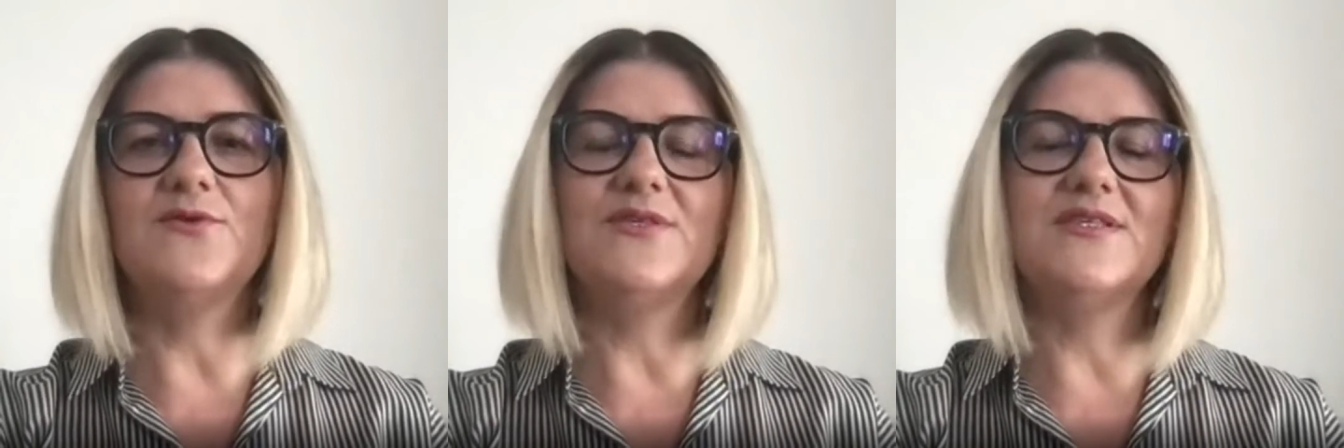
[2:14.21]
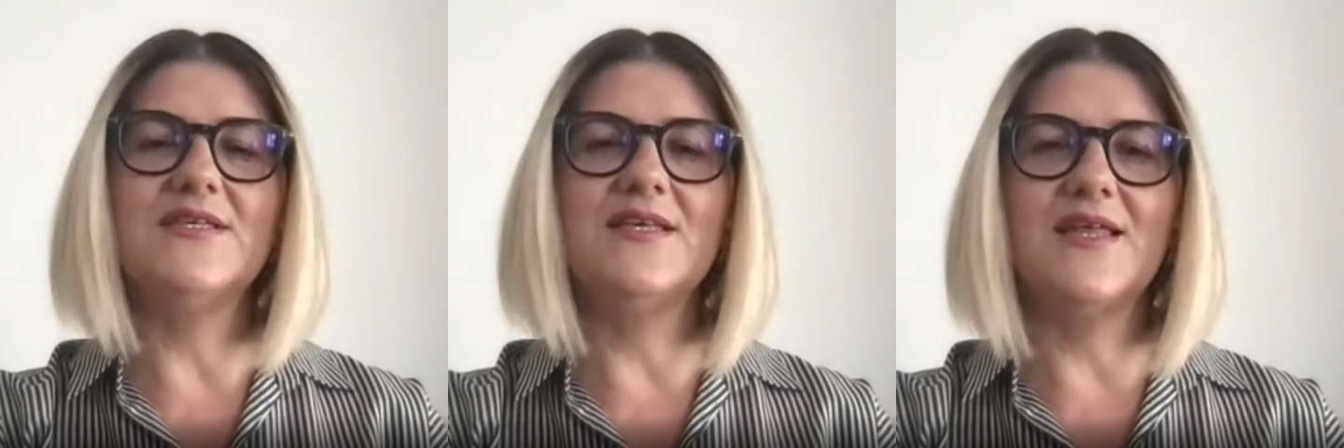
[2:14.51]
you
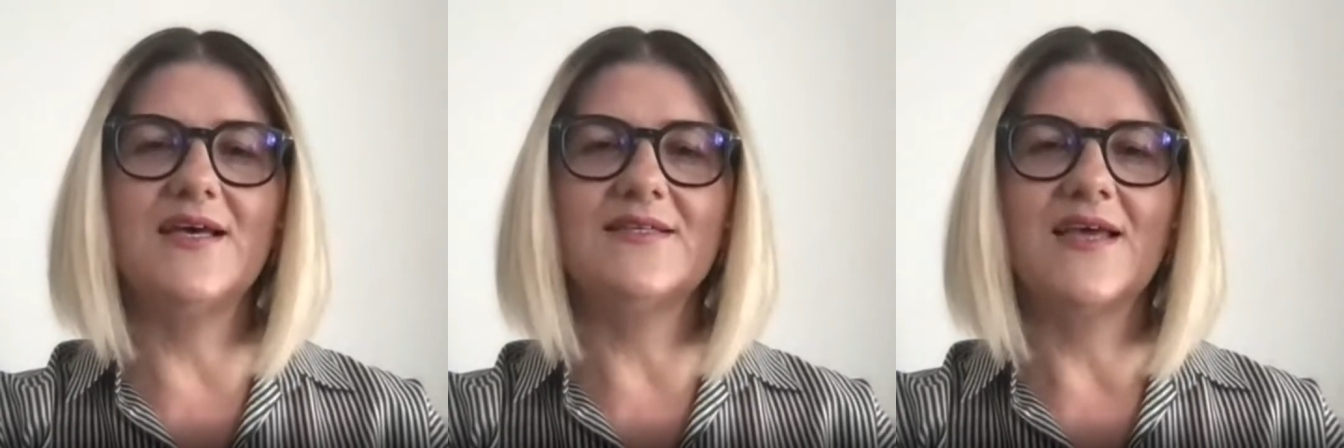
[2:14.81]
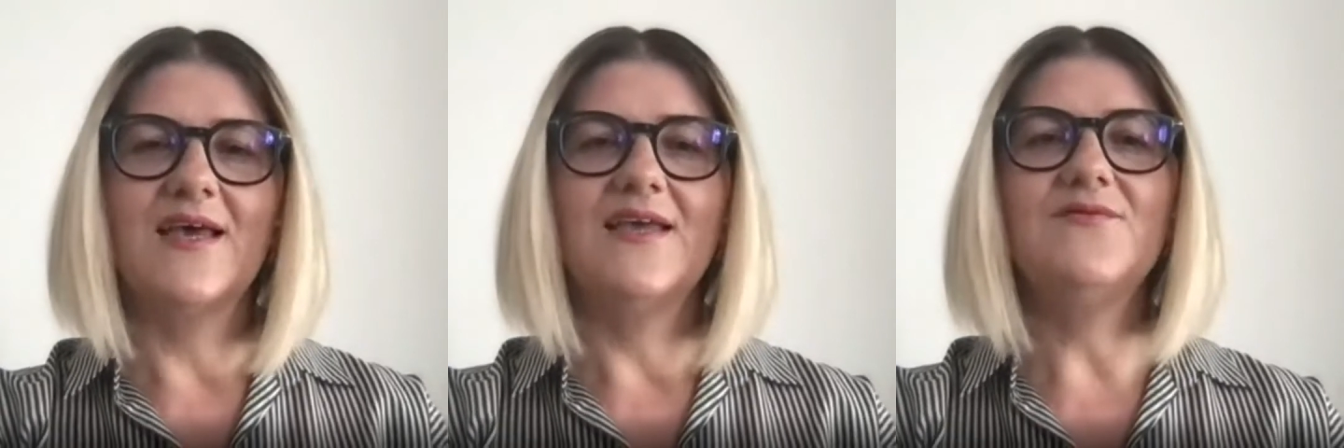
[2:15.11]
see that
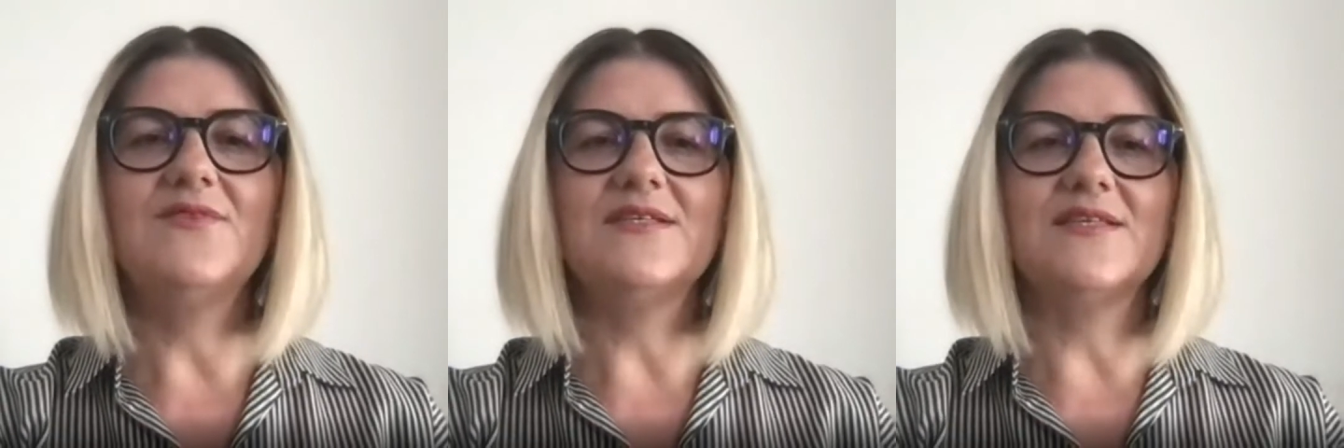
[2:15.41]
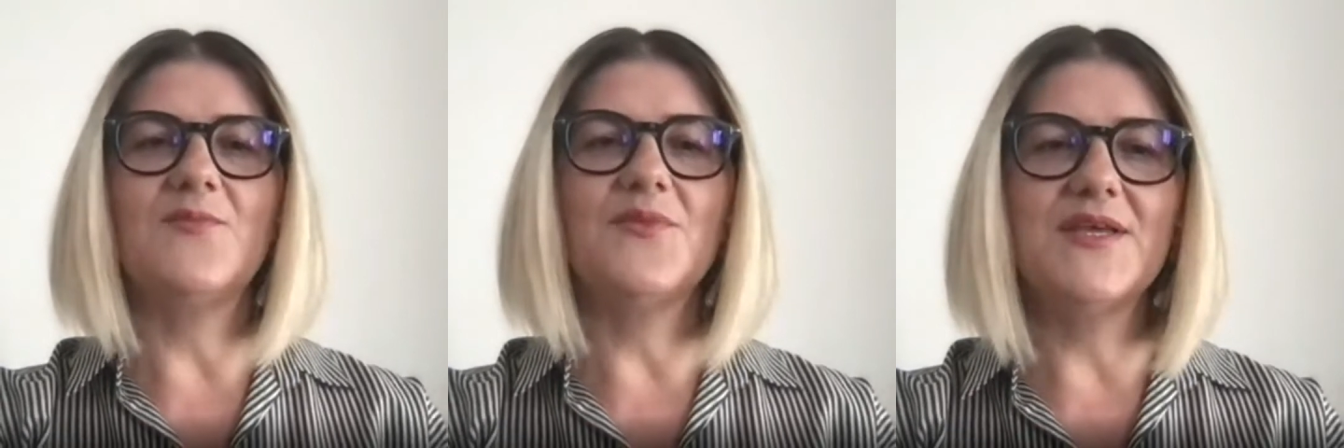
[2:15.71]
even
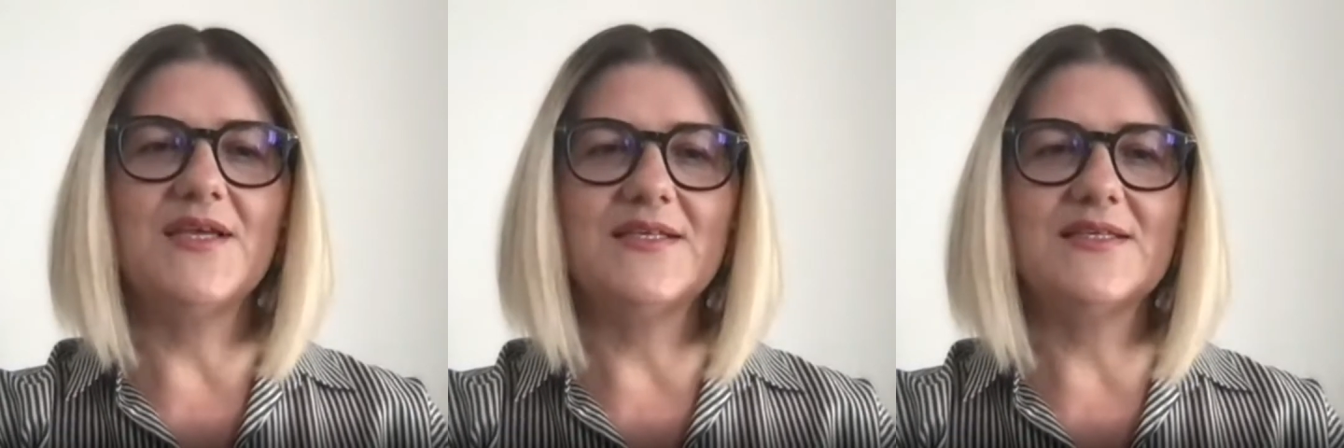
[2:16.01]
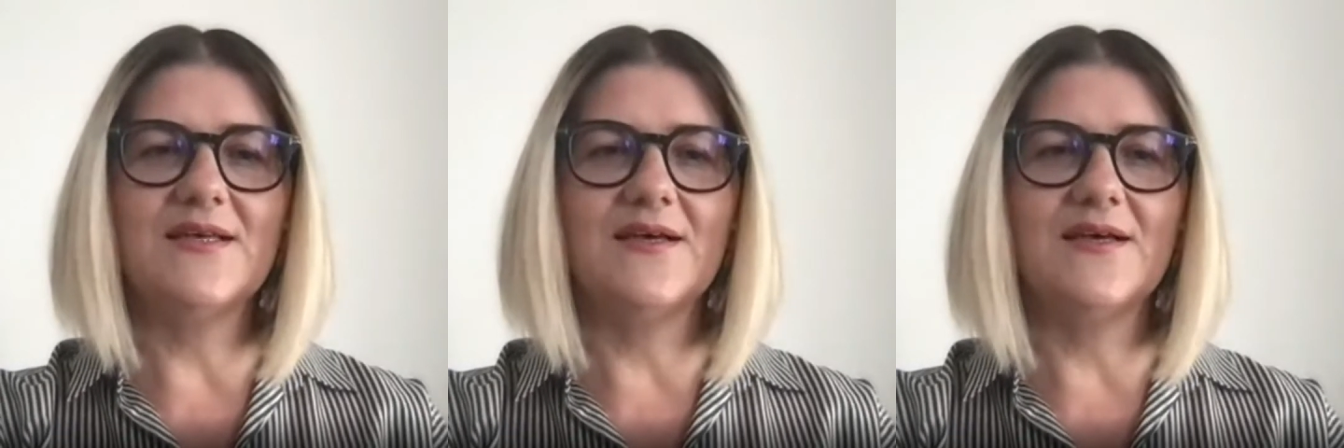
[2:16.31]
some things,